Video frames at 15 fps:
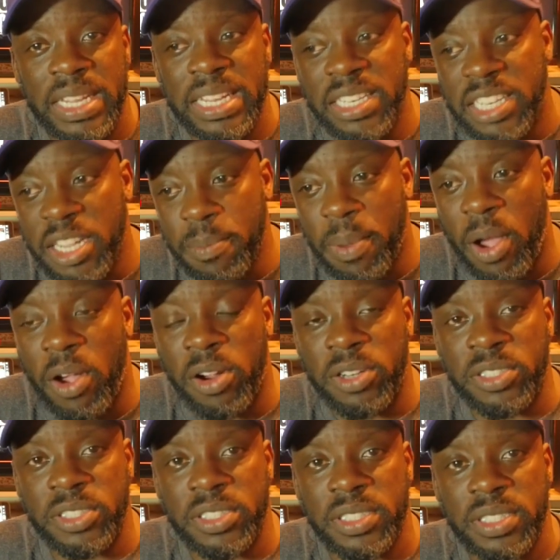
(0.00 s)
And D.
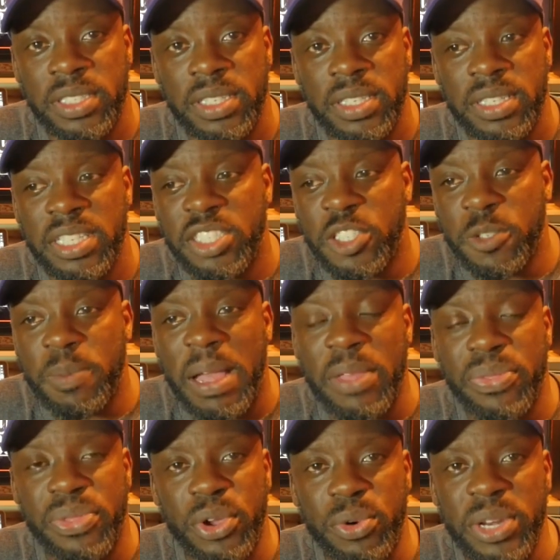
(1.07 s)
Barnes, this is
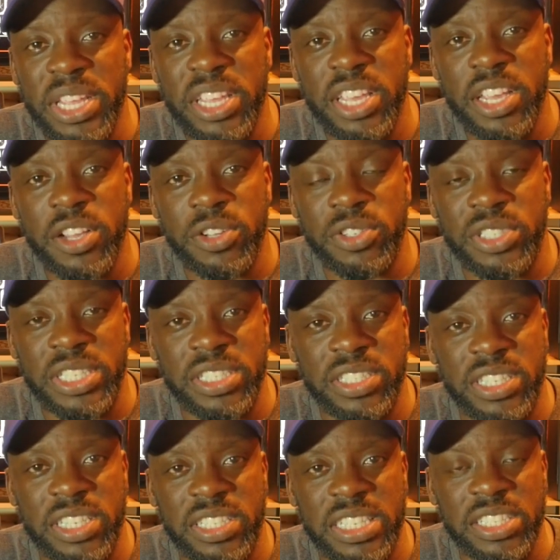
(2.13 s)
about 30 years since
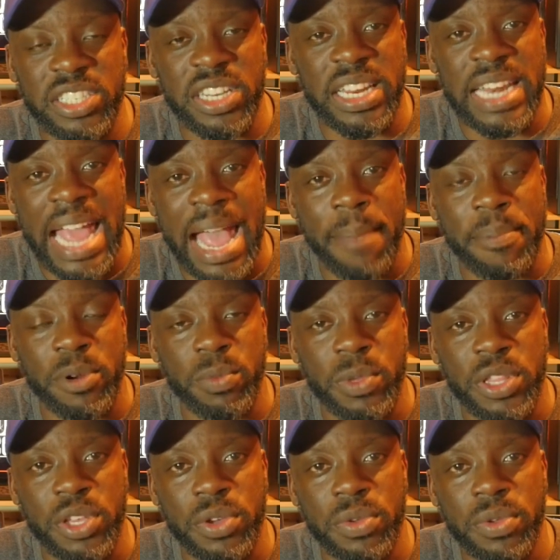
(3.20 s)
this incident happened
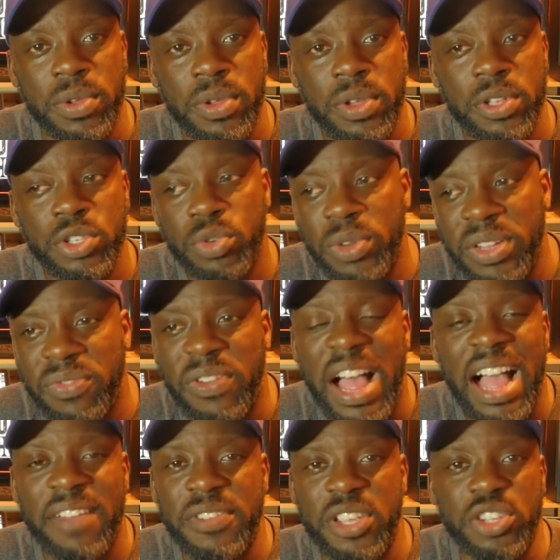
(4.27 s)
with you.
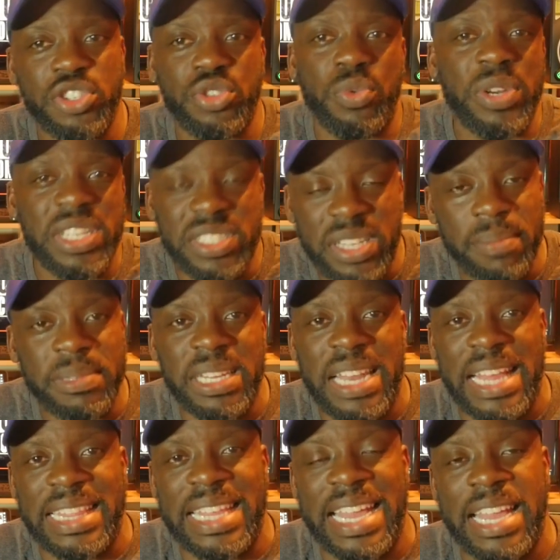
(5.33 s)
25 years, 20, something
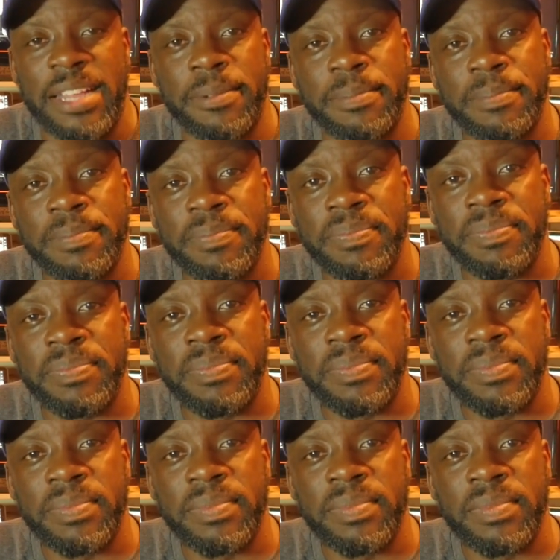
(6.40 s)
like that.
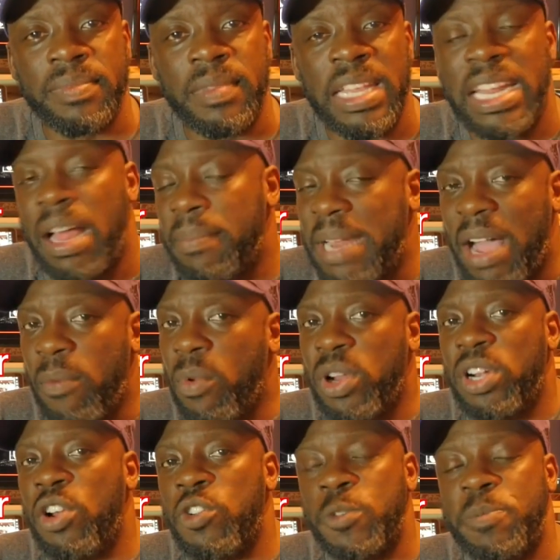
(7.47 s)
And I'm not
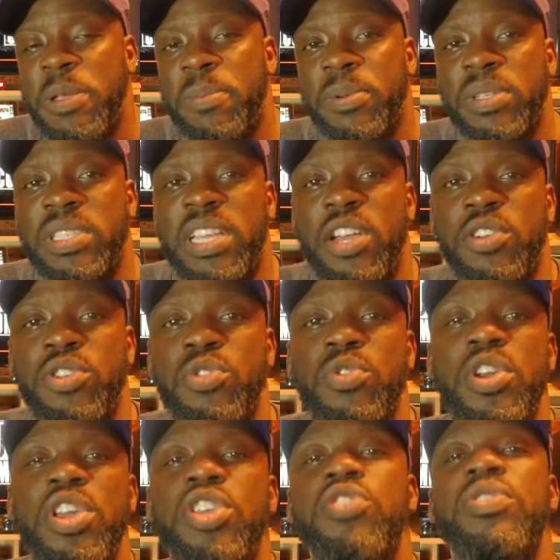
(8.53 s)
one of those people to tell
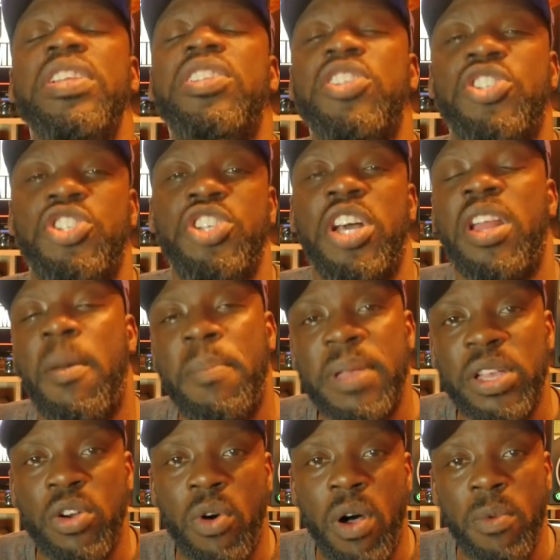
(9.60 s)
you, you need to shut up
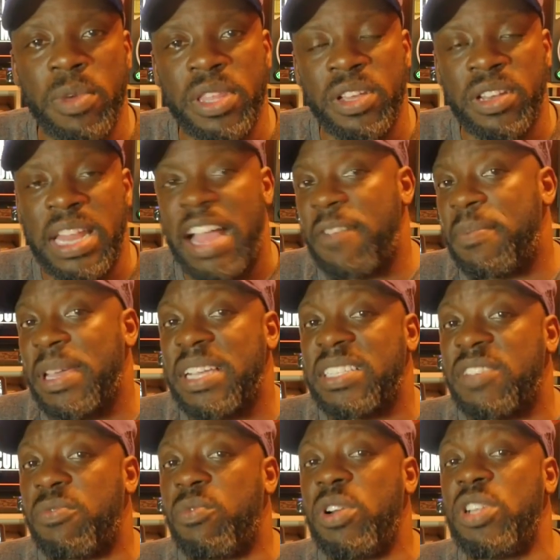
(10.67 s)
and go on with your life.
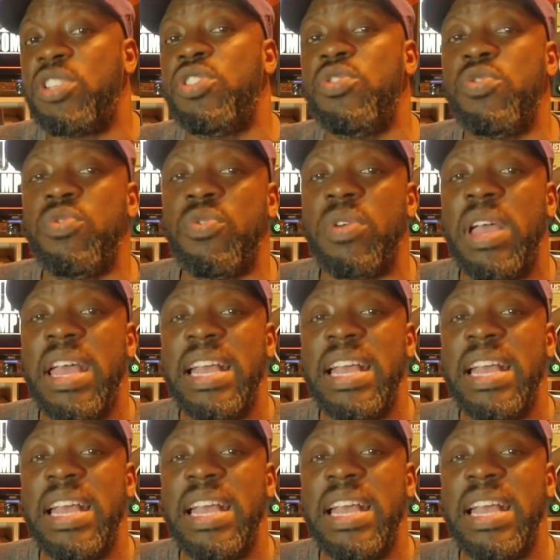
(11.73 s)
Because if what you